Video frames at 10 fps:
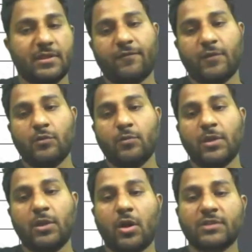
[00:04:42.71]
if you
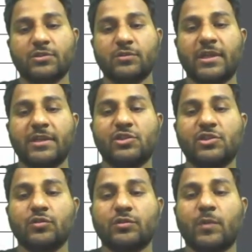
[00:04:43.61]
belongs to, then
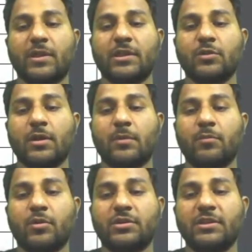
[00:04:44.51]
choose whether you are
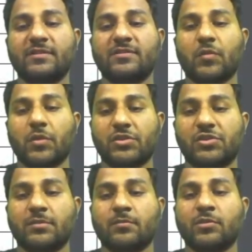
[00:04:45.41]
Buddhist,
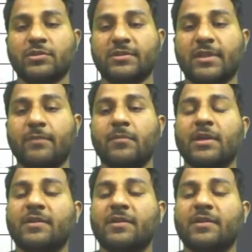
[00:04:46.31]
Christian, Muslim,